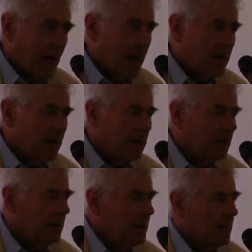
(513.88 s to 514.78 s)

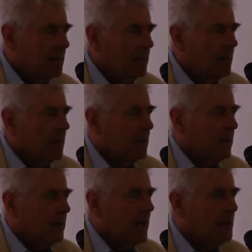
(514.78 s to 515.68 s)
then
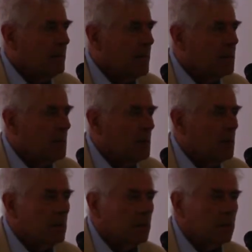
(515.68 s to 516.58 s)
led me
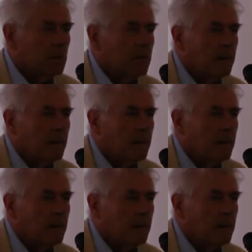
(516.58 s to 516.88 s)
to